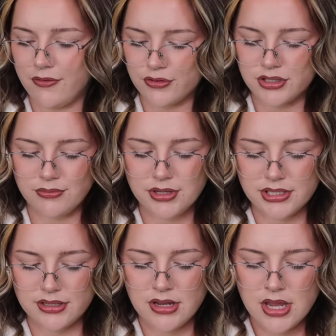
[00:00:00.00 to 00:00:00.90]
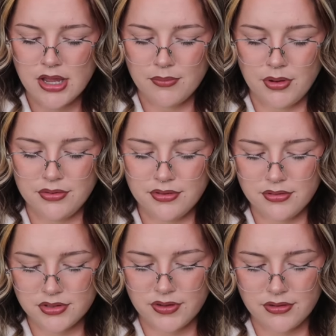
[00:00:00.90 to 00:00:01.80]
For some reason, both of
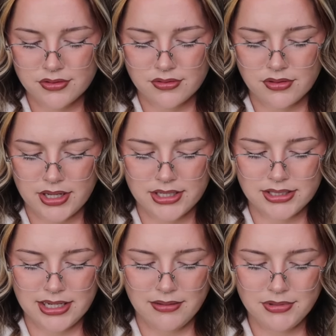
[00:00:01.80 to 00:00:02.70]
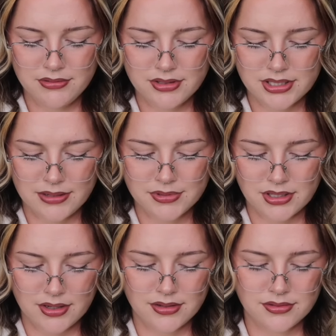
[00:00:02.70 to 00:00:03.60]
those fingers are like damn near the same
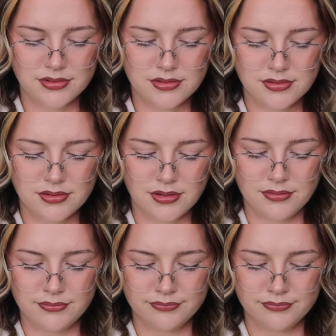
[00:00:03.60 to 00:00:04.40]
size. So